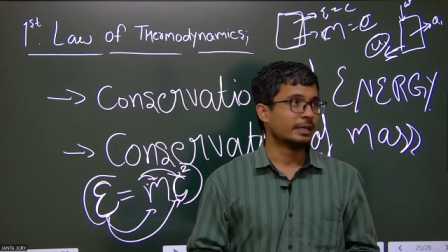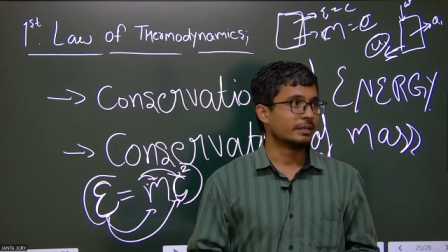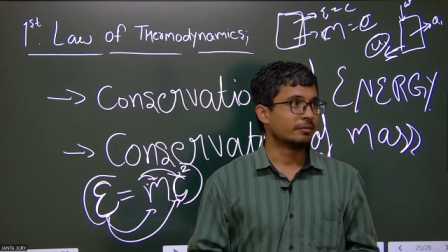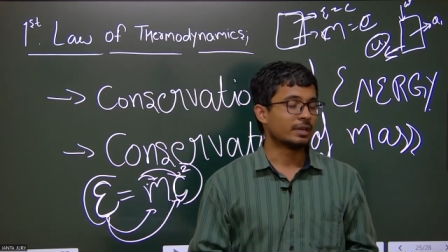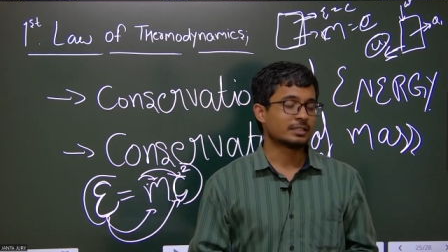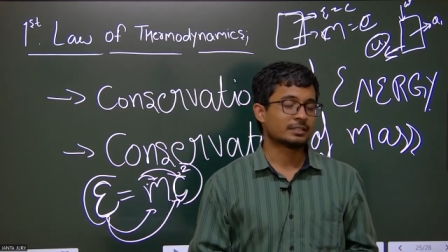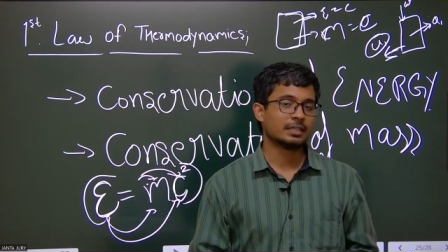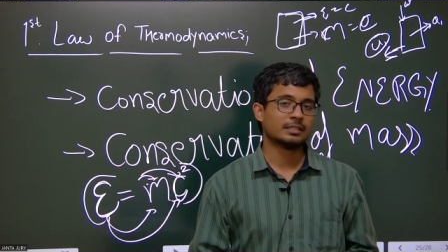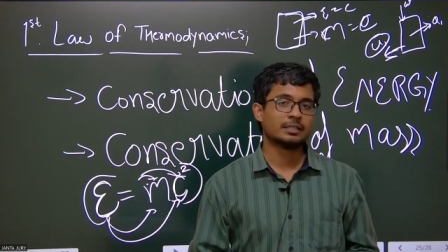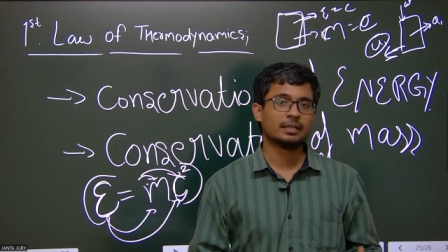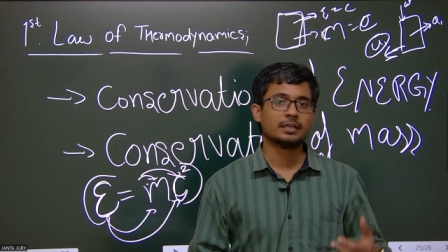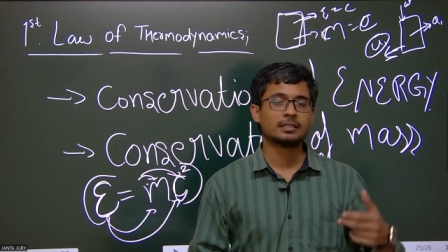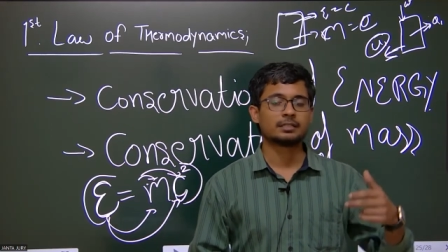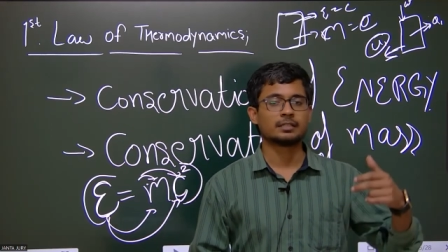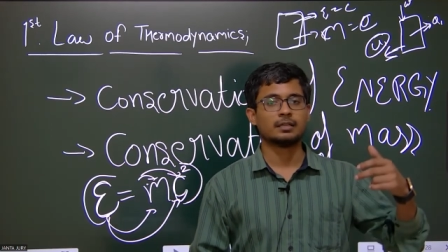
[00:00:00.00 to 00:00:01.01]
it will exchange
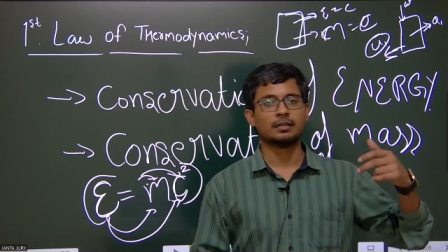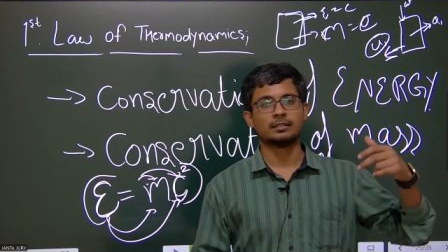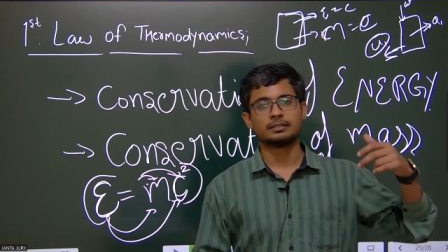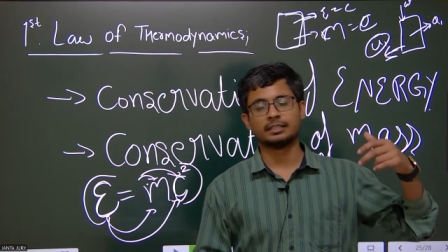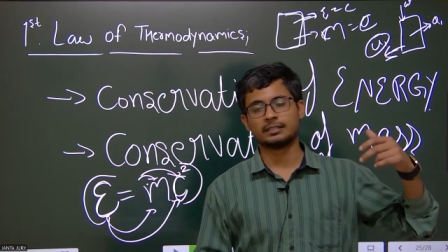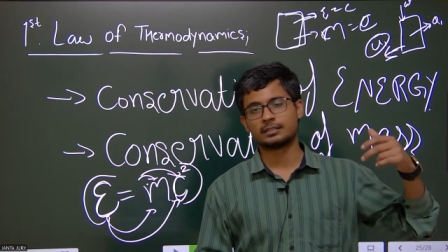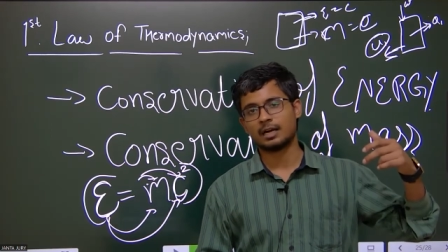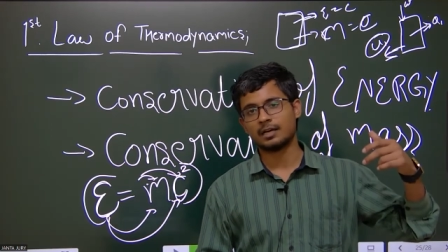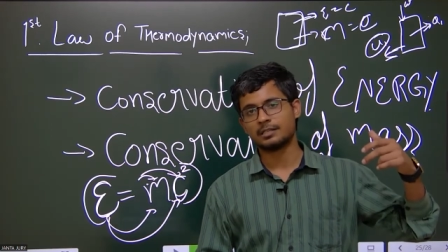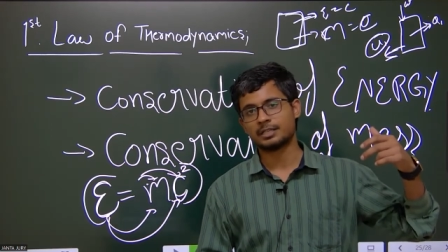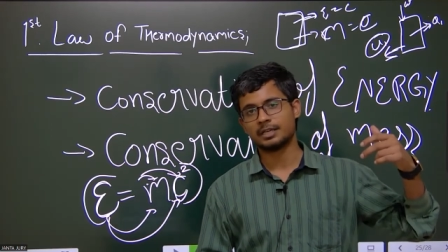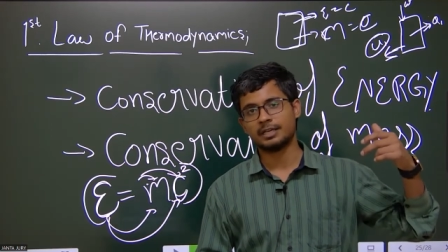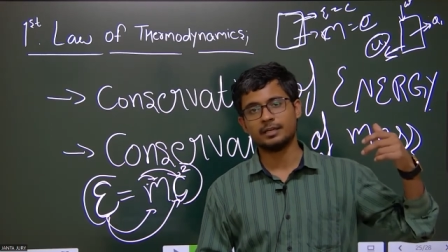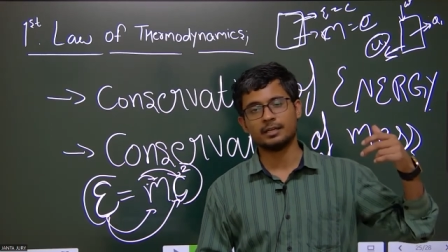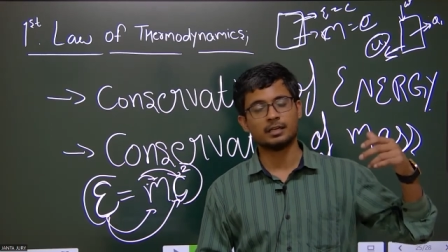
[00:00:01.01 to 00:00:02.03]

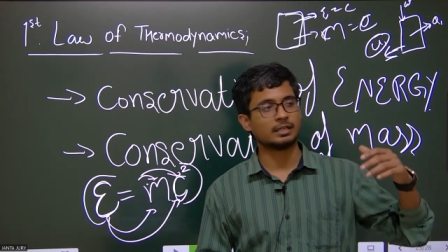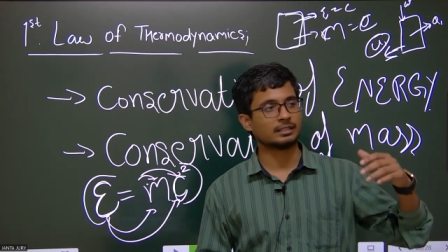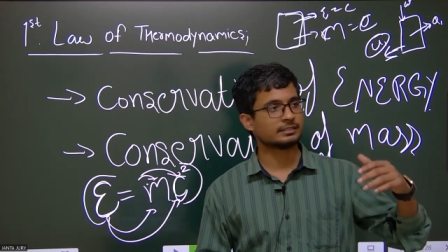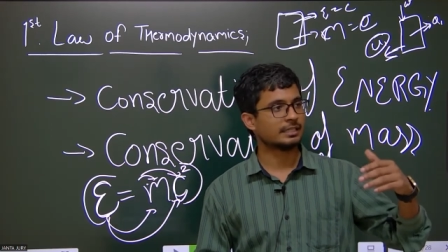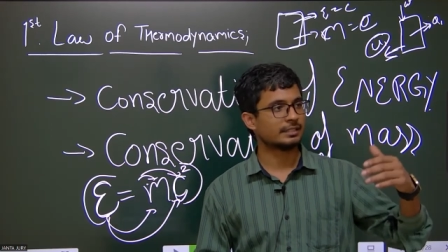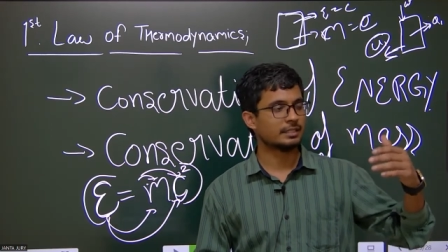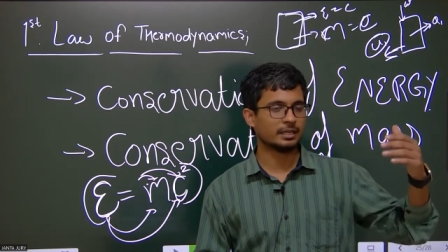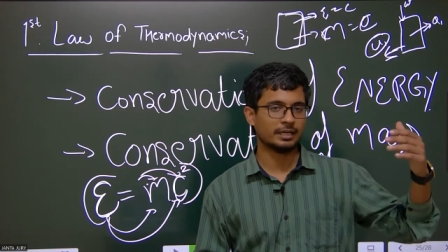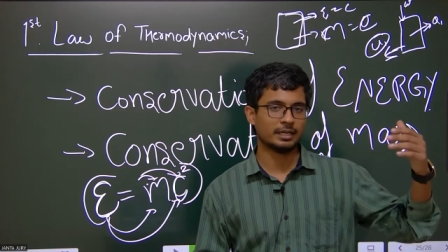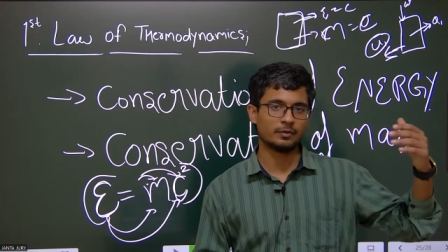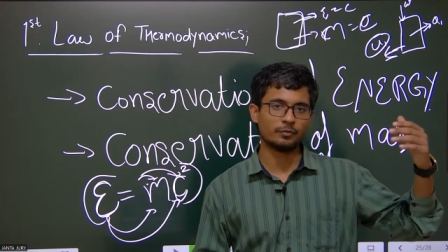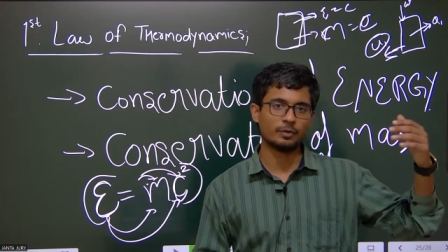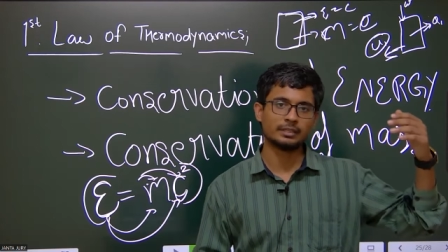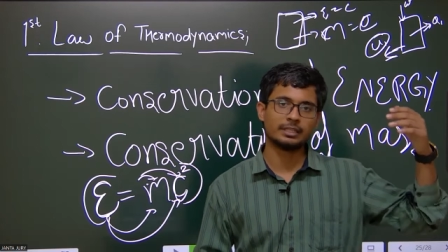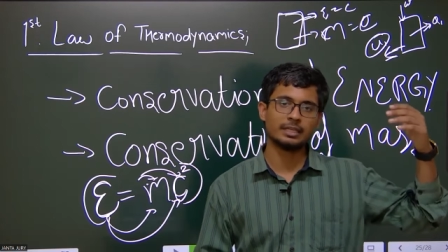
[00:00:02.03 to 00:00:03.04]
start changing
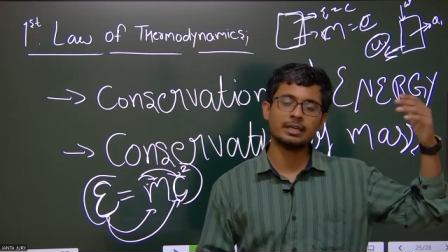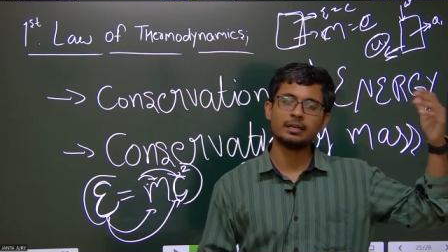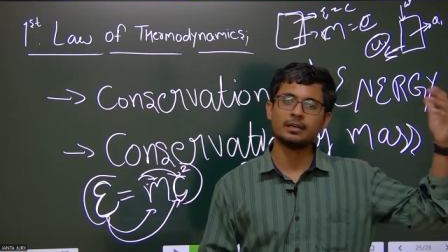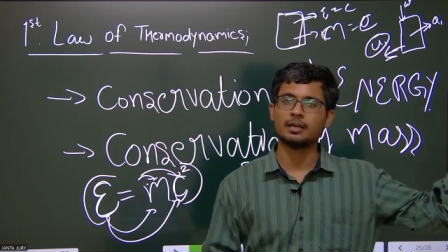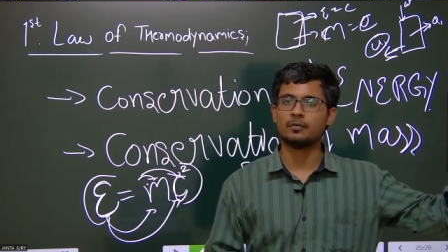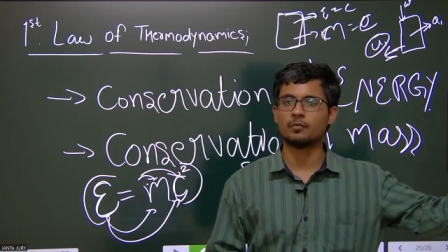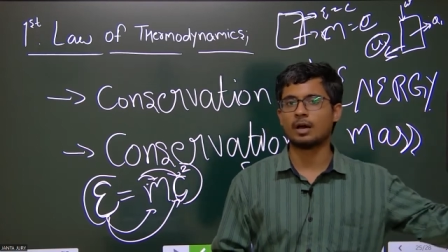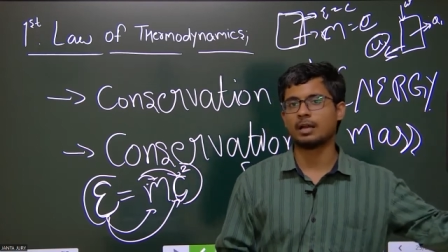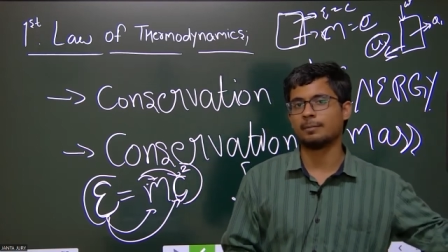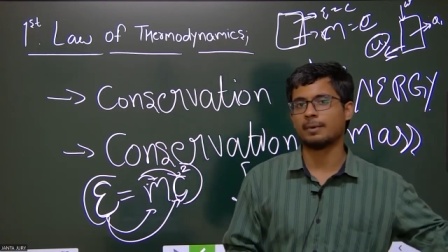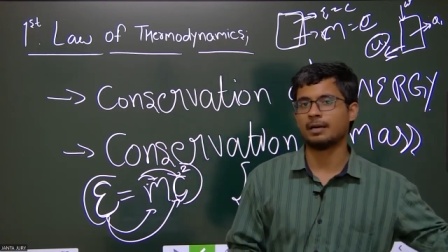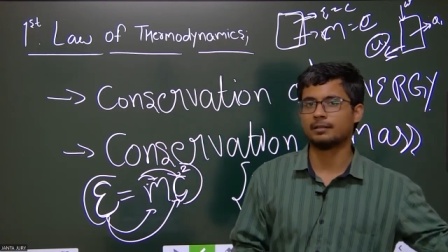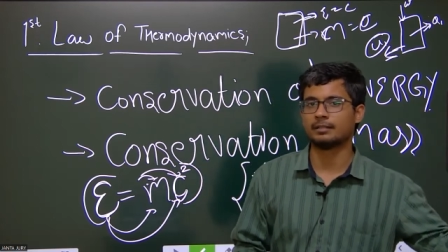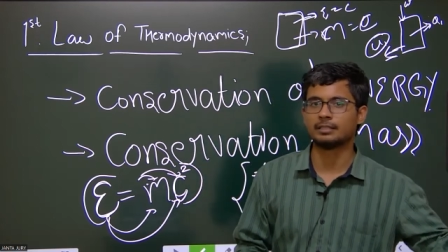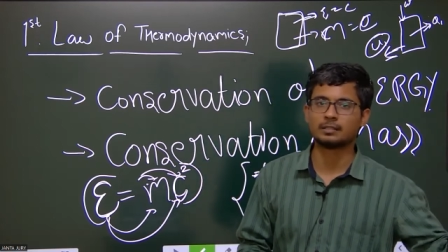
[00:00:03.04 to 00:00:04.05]
heat with the
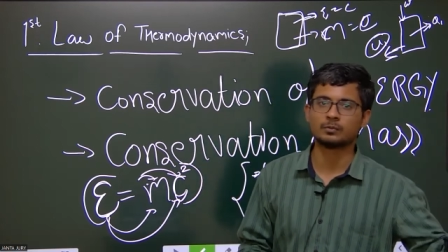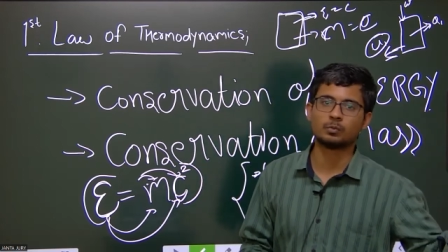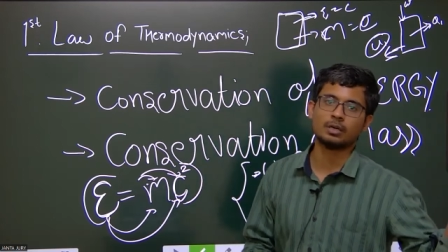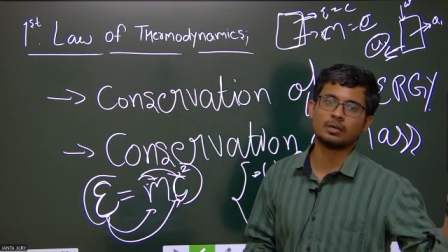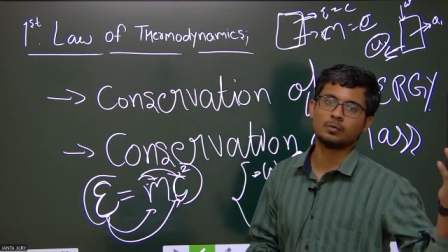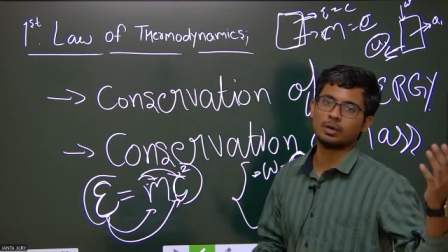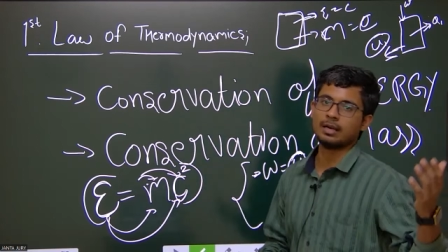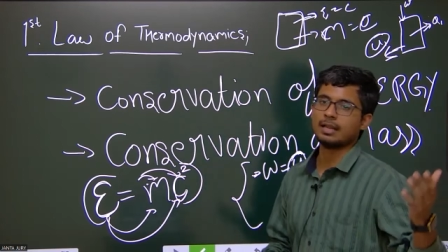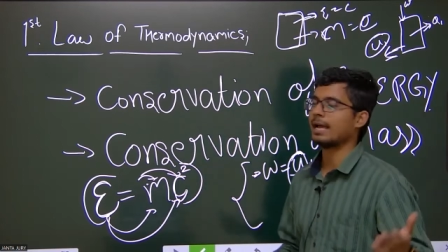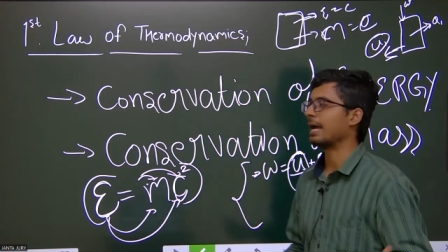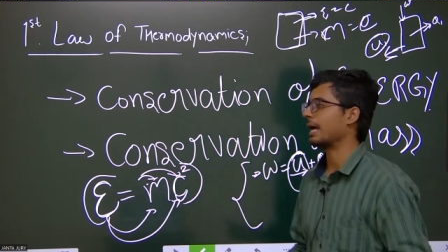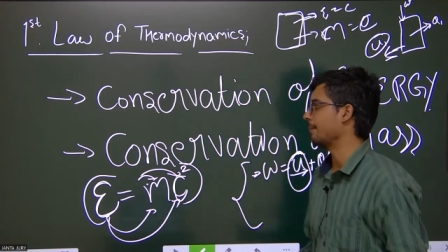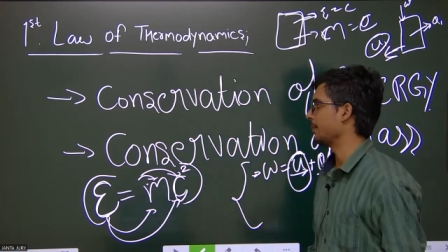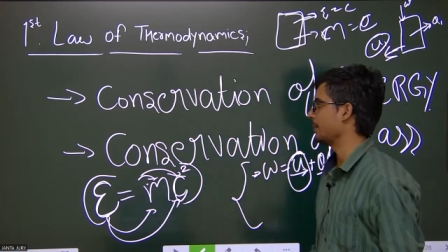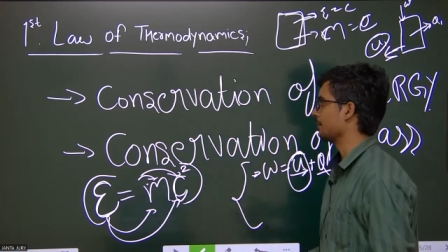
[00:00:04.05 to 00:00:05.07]
environment. This is what will
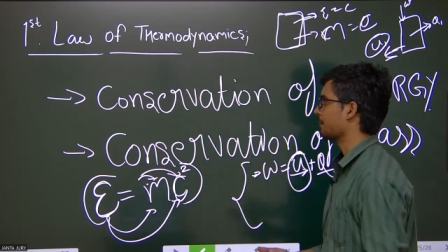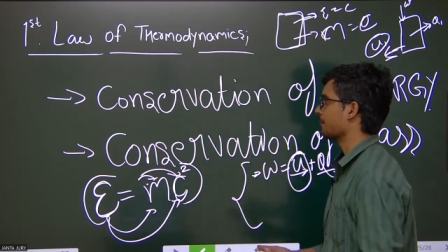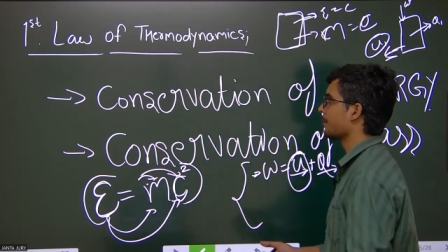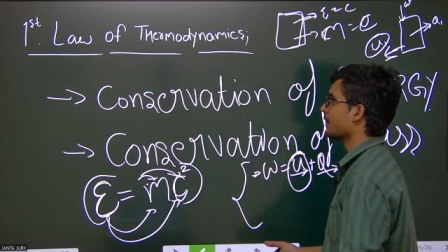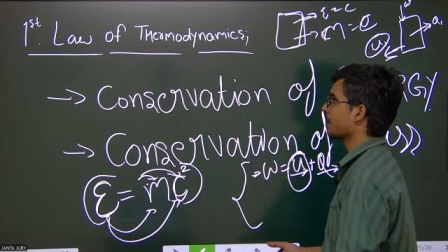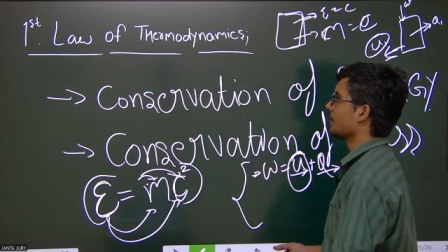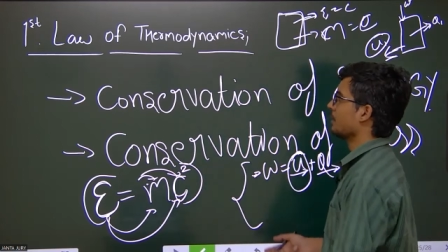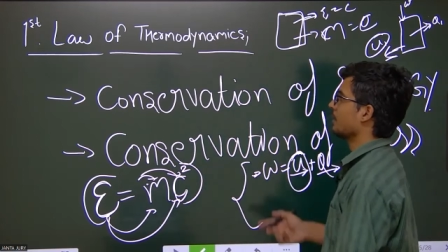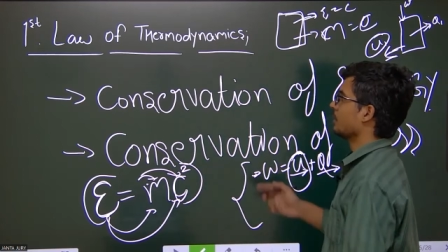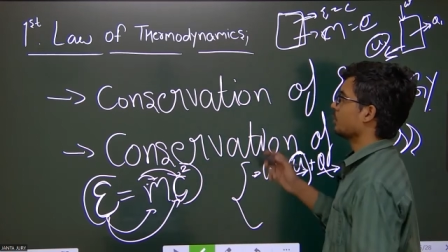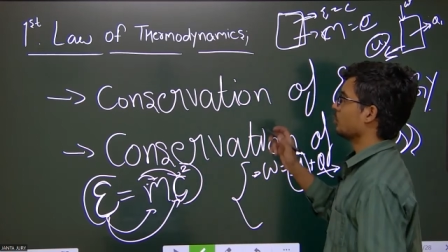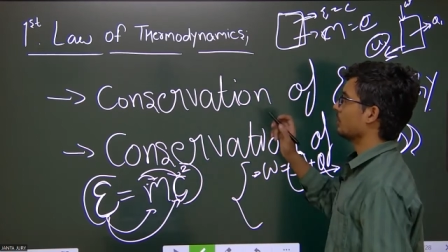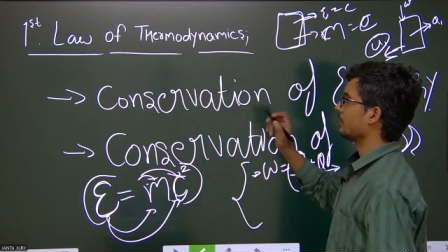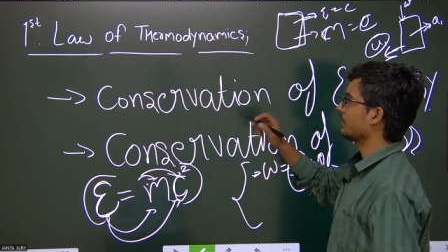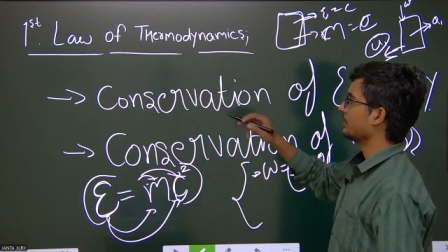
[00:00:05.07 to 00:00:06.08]
happen.
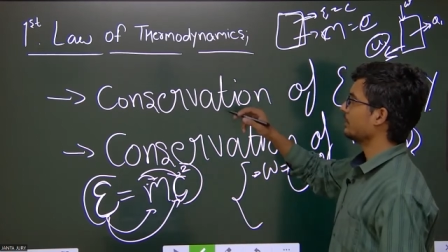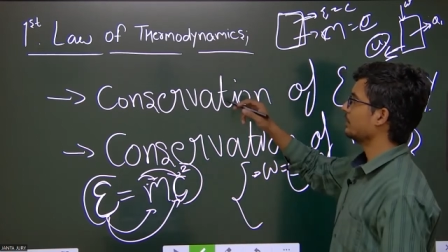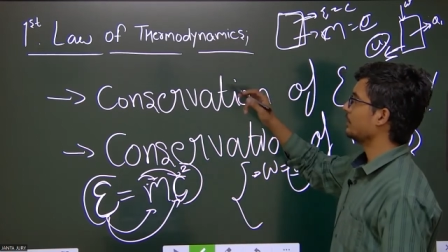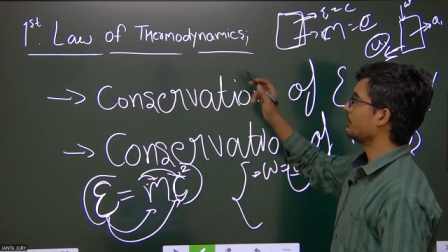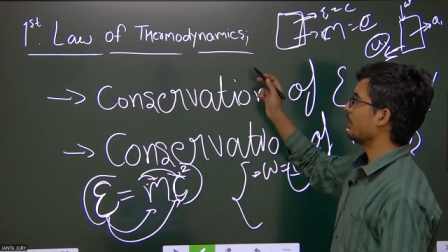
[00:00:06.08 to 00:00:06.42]
So this is